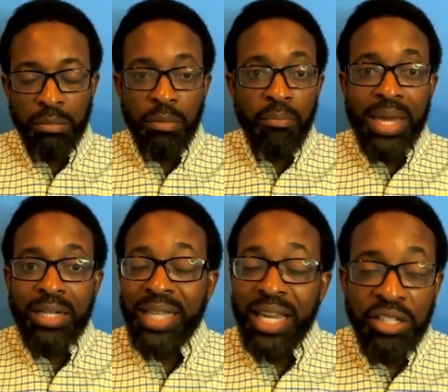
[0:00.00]

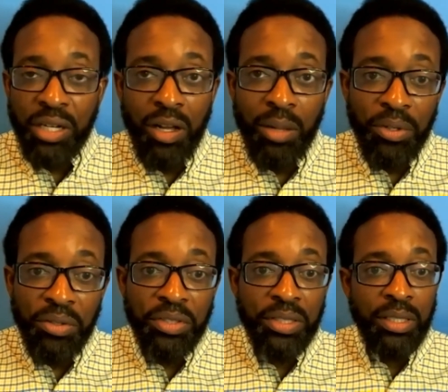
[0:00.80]
meditation
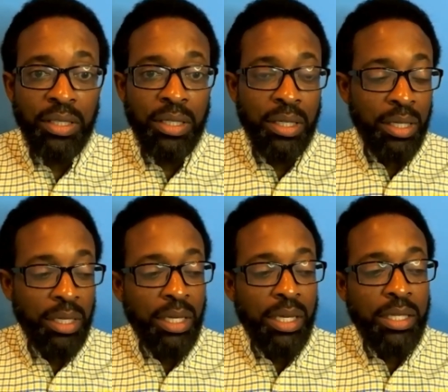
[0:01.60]
almost,
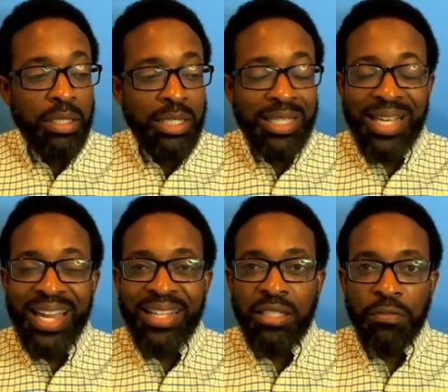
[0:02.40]
is
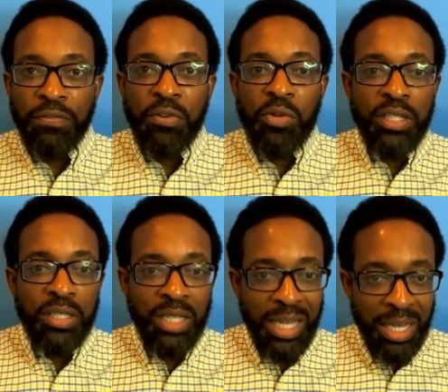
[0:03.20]
designed to
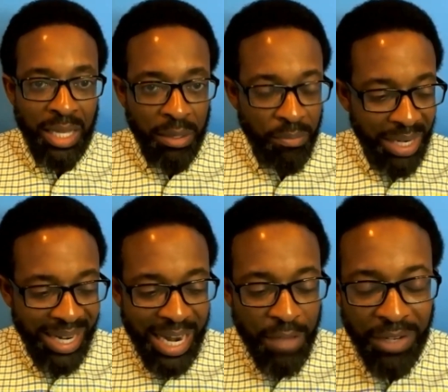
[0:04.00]
focus
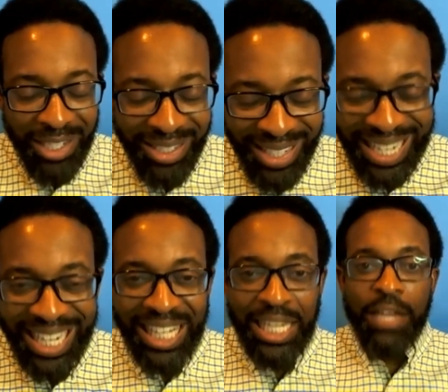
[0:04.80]
benevolent
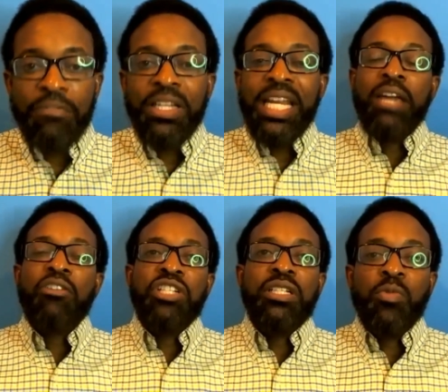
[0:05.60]
and loving
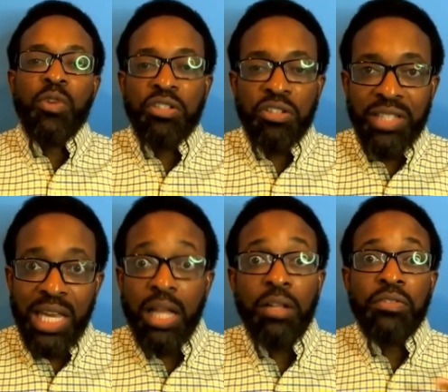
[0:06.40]
energy towards
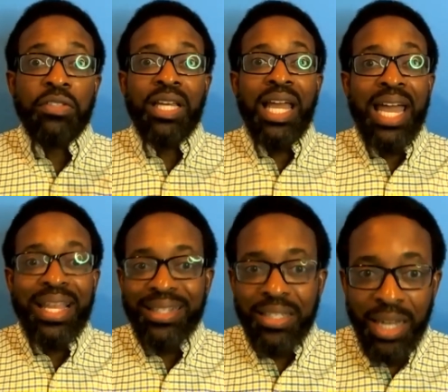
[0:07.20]
ourselves
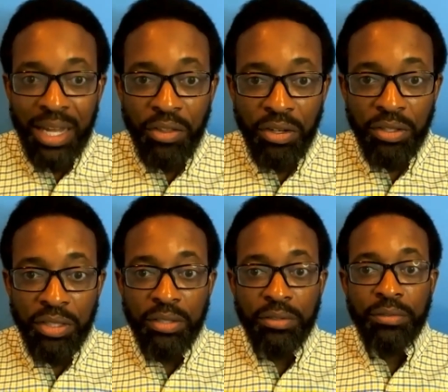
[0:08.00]
and to
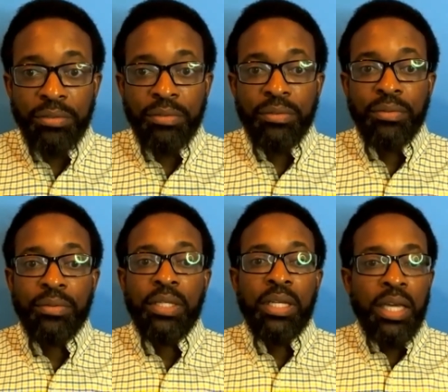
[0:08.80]
others.
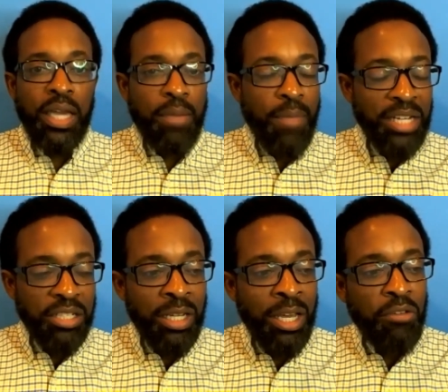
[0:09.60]

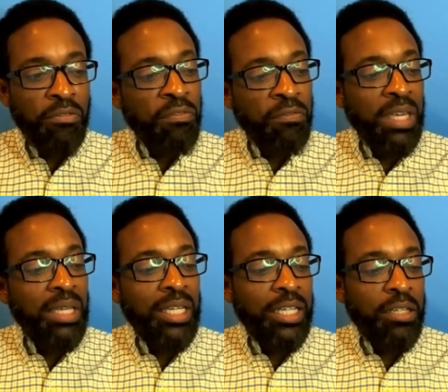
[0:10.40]
Imagine
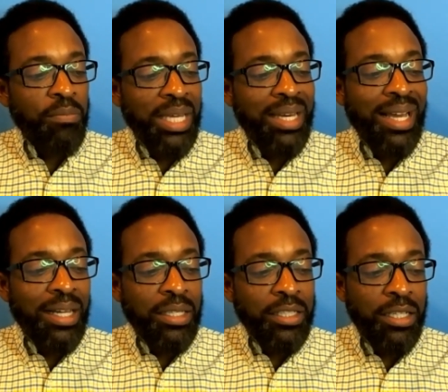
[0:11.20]
feeling and being
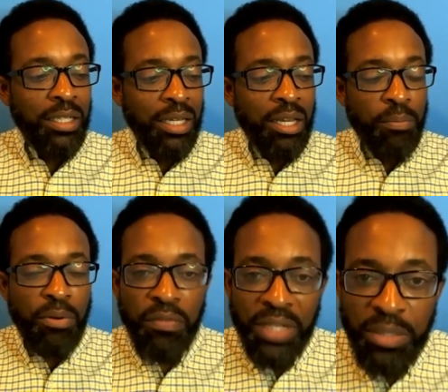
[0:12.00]
held in a
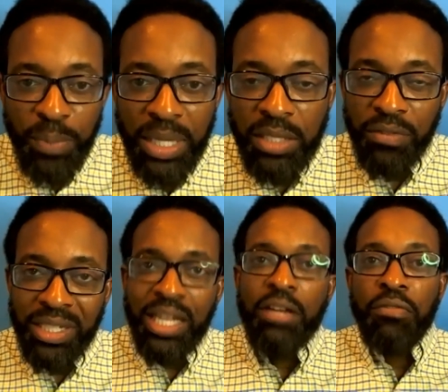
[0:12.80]
perfect space of
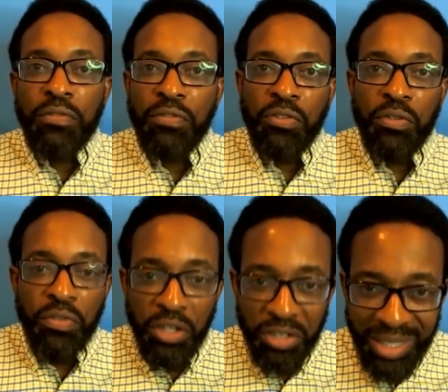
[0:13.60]
love for
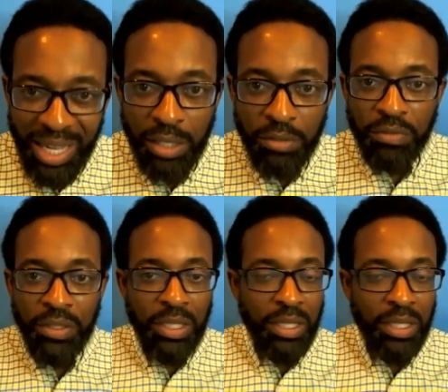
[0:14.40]
yourself,